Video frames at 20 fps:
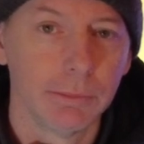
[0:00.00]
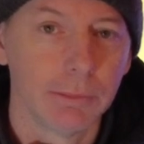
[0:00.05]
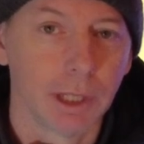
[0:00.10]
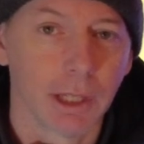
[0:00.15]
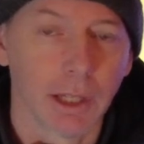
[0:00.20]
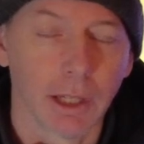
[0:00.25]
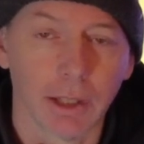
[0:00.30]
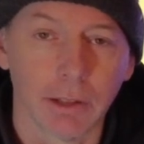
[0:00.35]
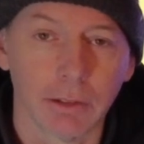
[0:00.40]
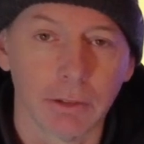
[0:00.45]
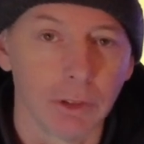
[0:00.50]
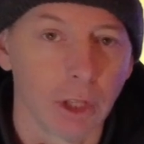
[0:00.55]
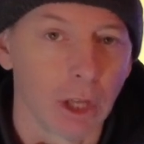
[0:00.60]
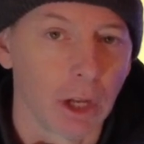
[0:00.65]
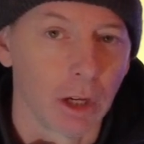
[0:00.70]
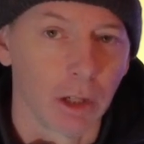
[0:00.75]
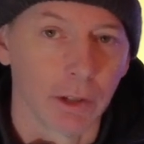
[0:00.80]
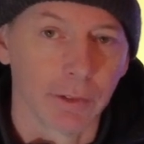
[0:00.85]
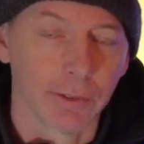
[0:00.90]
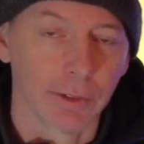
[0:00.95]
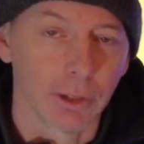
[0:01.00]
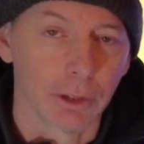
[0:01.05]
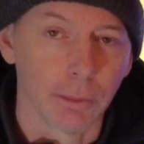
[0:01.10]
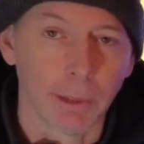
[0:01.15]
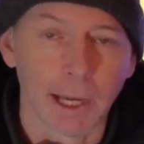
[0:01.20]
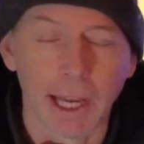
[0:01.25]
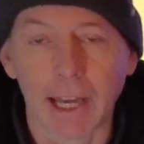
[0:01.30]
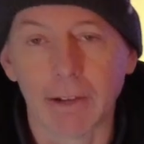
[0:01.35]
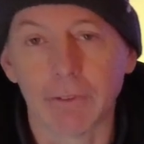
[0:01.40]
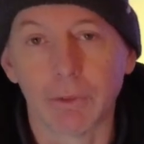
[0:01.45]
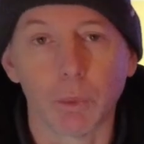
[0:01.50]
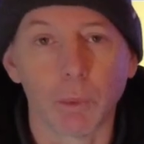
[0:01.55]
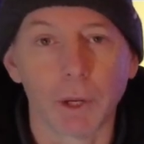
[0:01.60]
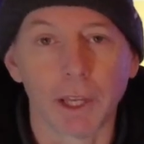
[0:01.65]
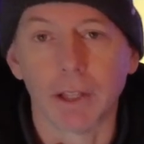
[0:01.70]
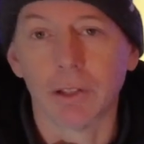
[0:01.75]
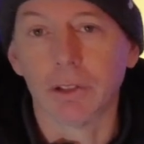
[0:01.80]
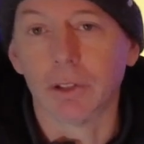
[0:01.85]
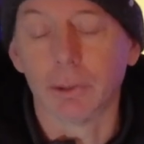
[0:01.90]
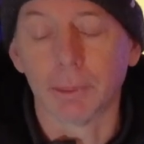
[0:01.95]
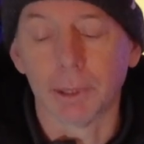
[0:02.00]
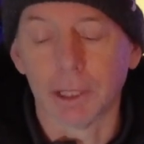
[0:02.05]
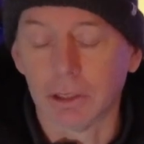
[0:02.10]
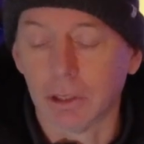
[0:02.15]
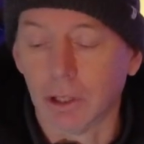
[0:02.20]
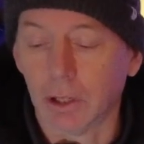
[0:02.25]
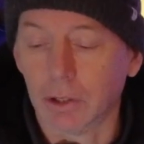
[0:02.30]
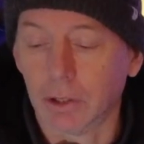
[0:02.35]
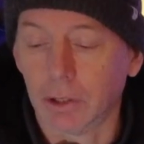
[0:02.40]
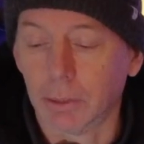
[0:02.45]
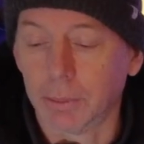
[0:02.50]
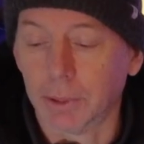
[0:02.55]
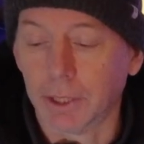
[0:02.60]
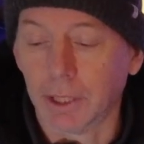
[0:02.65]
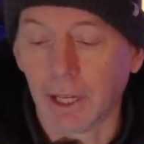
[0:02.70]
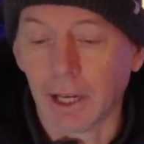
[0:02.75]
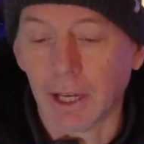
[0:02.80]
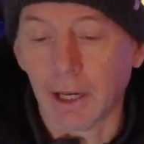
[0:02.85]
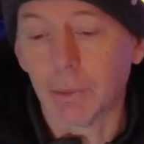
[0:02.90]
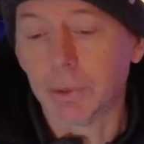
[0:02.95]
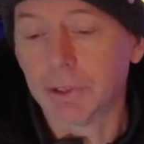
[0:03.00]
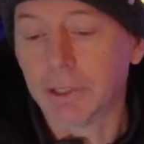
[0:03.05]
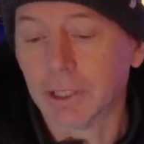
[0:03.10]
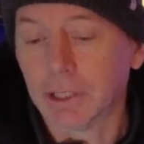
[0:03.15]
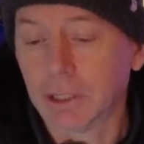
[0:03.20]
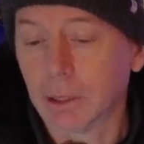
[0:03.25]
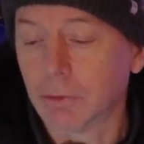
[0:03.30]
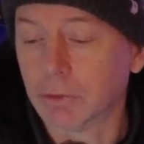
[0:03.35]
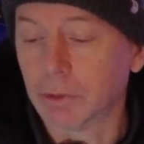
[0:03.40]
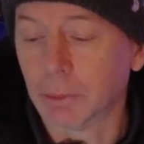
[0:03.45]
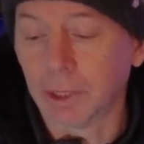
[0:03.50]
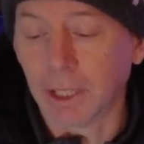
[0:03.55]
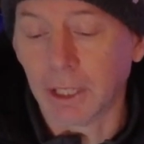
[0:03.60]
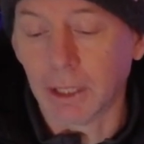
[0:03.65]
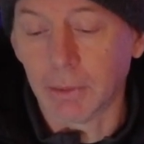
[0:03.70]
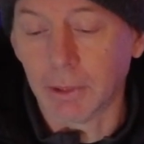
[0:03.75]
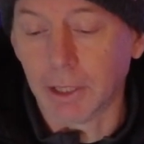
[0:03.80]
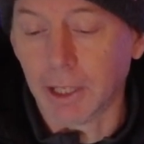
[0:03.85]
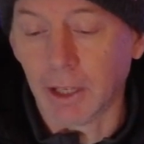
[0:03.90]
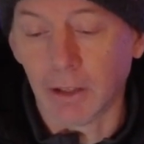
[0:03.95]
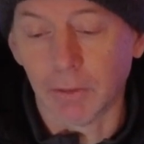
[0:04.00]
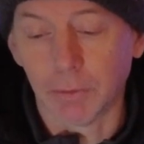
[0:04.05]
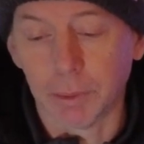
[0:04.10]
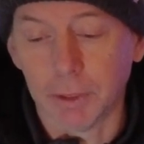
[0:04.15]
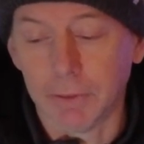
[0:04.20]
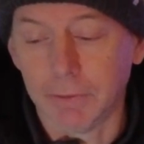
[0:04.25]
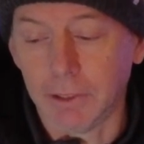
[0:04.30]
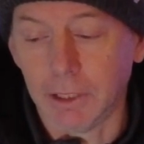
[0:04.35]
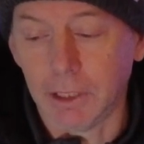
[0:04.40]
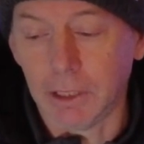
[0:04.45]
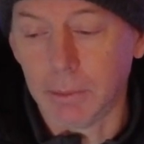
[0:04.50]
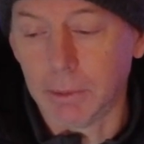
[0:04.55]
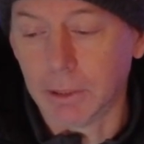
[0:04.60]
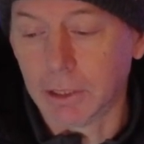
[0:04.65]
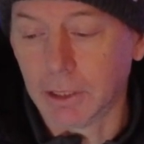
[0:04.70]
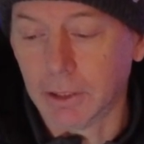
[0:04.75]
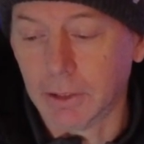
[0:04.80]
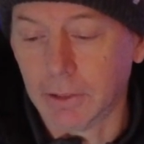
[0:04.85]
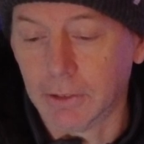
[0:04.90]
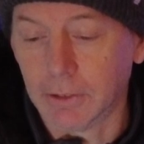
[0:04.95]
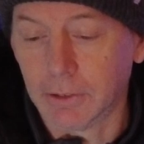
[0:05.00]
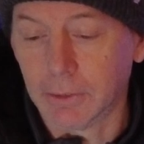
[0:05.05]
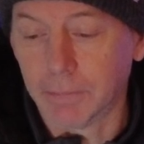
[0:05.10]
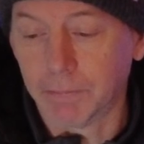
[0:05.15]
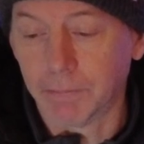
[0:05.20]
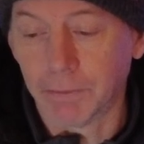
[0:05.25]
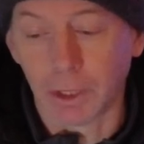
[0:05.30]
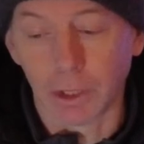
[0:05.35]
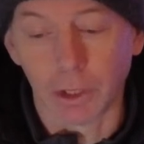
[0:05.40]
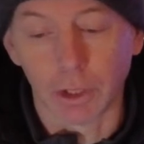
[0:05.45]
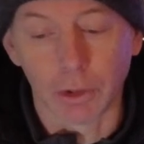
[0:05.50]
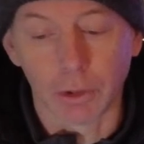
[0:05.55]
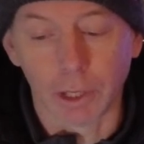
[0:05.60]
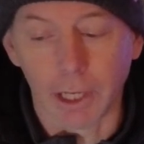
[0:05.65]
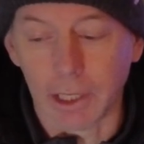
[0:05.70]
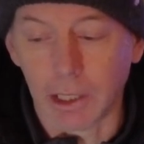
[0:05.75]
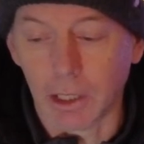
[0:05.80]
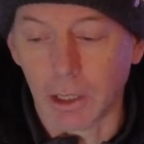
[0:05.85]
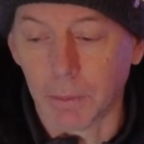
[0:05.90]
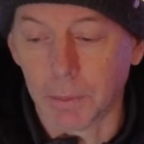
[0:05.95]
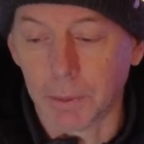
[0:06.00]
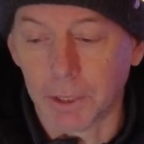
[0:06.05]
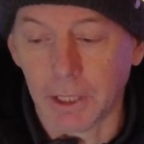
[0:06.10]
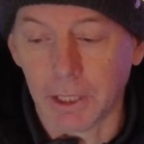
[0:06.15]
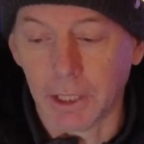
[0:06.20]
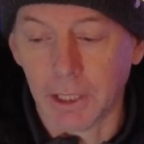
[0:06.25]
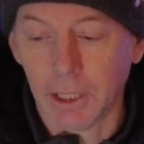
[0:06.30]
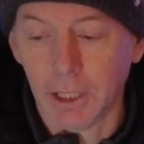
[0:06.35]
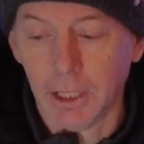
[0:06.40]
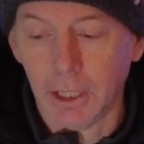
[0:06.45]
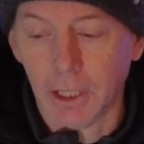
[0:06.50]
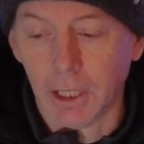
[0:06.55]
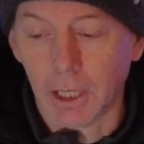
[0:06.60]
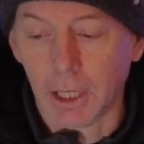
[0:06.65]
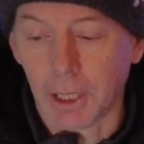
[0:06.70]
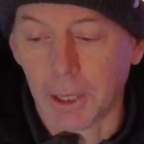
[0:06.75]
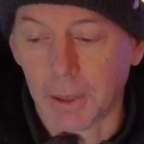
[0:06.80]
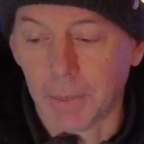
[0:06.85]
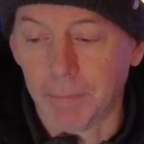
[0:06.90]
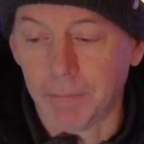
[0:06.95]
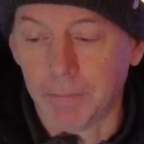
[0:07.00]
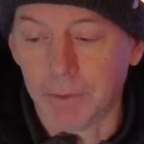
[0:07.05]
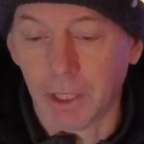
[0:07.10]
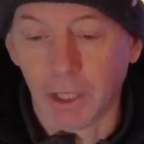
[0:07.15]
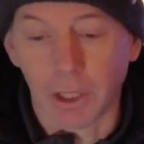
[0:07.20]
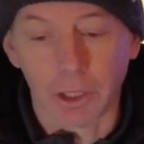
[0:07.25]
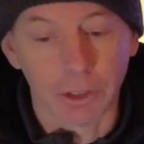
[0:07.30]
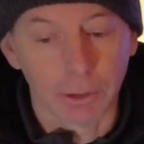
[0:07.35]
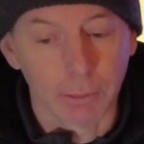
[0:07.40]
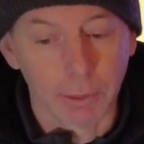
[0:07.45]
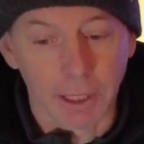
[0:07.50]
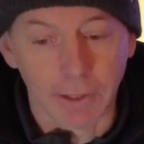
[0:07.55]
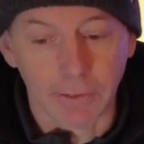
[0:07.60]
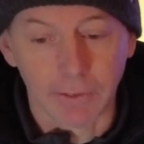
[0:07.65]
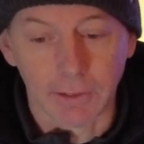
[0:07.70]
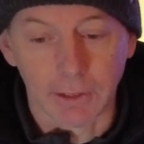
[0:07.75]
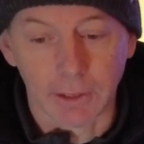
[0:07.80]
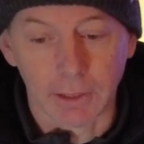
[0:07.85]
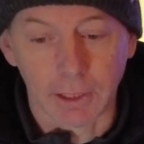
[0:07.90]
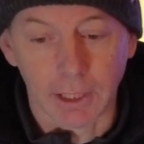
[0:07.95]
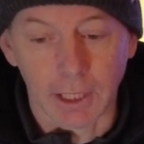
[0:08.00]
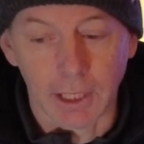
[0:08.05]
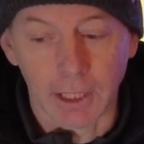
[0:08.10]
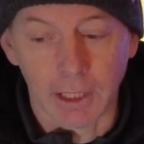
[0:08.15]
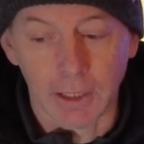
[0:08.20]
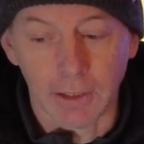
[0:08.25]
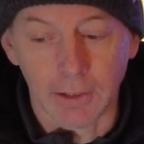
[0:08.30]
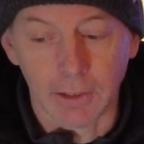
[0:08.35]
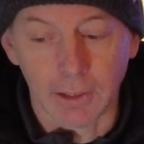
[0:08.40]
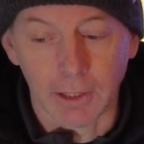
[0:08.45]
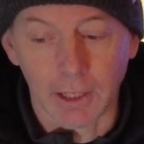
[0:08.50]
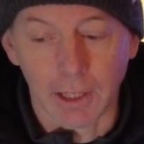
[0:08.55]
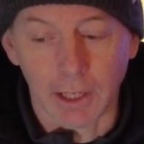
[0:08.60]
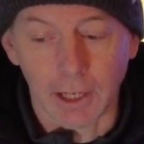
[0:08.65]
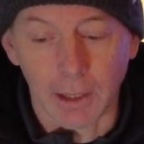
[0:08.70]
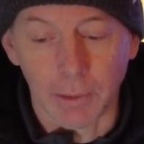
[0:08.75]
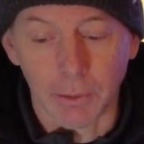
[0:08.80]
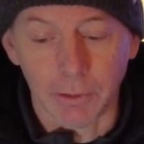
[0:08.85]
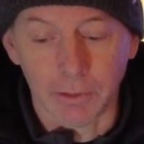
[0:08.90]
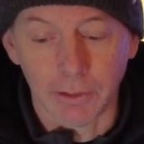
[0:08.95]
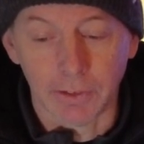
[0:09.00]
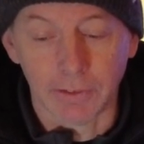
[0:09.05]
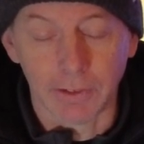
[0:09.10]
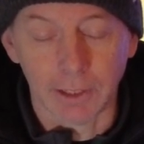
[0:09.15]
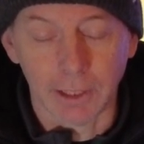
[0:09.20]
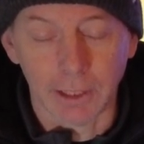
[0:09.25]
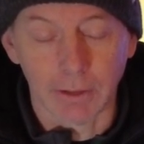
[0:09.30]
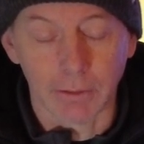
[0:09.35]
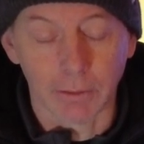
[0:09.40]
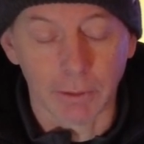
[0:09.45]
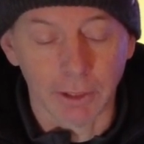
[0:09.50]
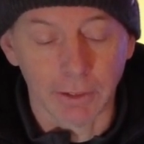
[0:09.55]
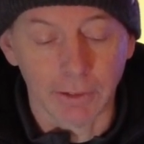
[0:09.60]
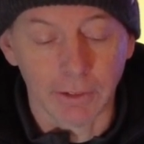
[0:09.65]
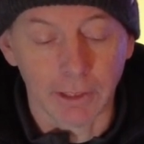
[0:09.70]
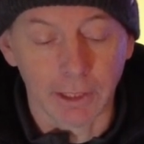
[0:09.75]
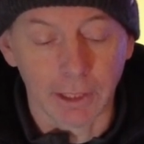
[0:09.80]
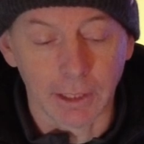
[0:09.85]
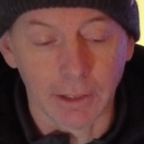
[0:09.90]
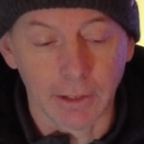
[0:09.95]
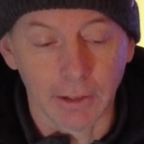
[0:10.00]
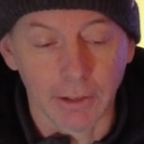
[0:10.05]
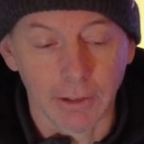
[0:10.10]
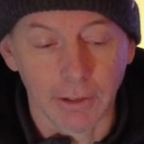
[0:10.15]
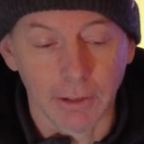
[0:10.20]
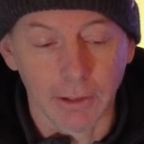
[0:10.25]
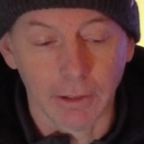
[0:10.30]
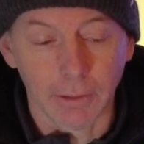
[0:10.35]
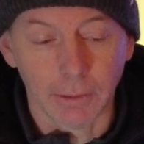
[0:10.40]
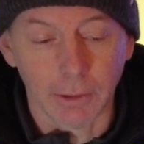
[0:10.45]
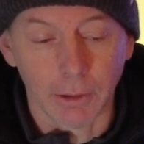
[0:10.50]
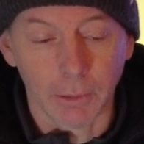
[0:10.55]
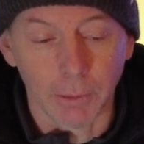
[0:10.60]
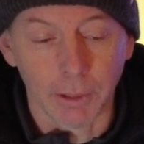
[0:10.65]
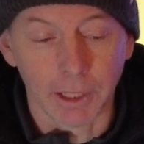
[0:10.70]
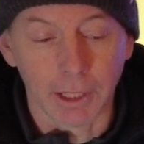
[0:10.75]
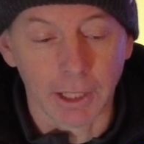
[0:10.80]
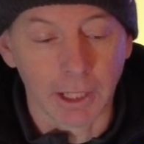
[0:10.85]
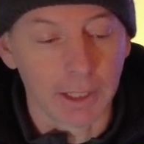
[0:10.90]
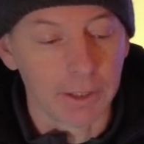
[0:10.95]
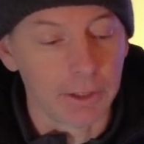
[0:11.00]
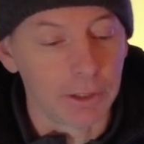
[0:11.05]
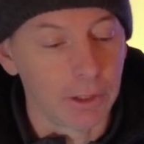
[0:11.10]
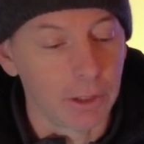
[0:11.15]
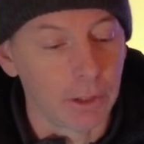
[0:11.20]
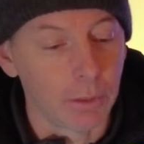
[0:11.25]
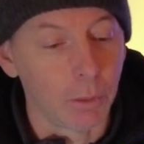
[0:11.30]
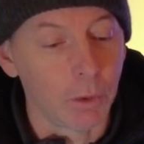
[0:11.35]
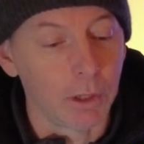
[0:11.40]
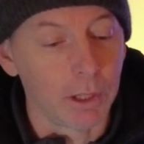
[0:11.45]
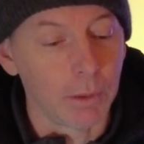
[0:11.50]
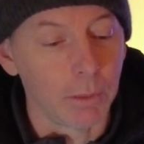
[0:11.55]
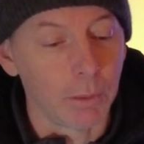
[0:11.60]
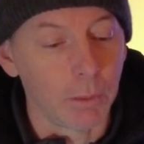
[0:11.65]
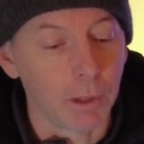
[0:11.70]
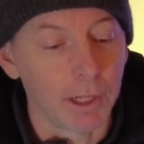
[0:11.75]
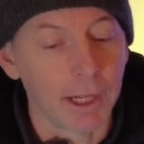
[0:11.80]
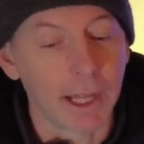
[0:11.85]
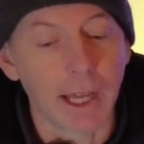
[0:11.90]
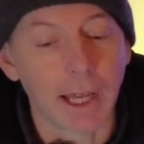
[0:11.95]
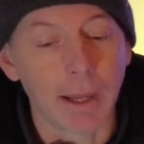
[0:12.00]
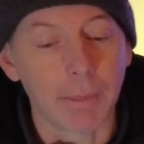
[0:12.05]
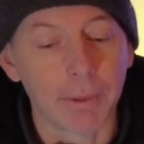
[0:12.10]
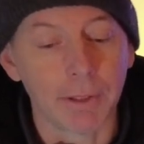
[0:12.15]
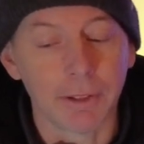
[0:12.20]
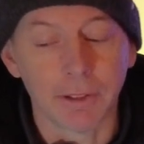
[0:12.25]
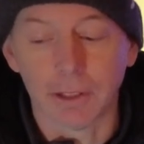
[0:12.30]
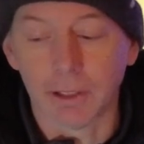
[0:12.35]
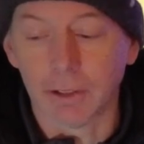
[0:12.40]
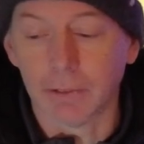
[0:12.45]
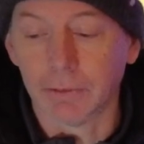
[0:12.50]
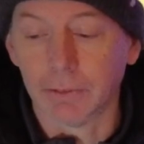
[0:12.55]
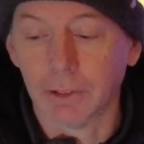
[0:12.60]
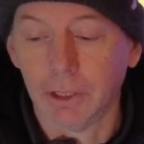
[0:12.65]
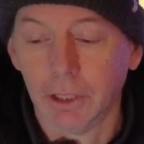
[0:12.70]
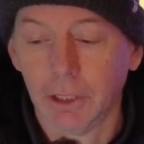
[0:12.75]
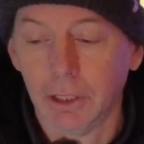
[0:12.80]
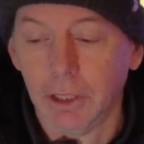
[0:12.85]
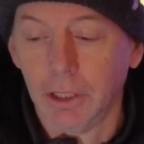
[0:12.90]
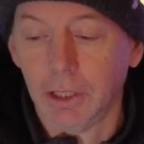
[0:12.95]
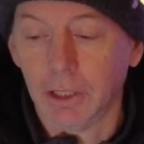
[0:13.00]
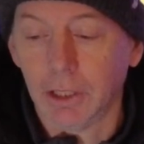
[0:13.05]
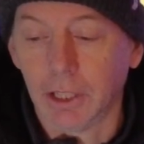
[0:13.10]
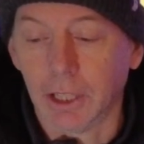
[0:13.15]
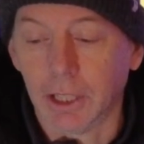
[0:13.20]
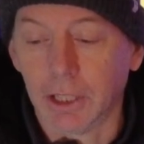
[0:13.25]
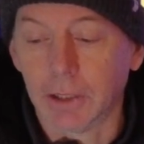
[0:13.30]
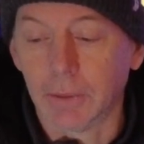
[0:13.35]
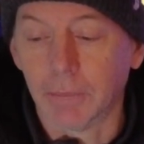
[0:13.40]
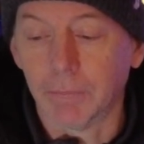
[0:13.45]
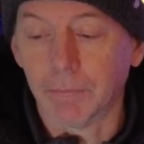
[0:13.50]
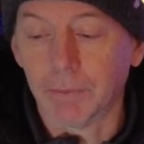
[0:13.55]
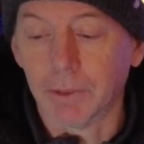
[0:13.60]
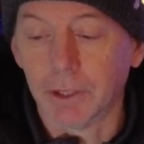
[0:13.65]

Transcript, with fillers: uh, so you may have to wait a little bit longer. But I would get them from Get FPV because they're a great company. Um, they are domestic, and I was just thinking recently, oh my God, you know what what happened if like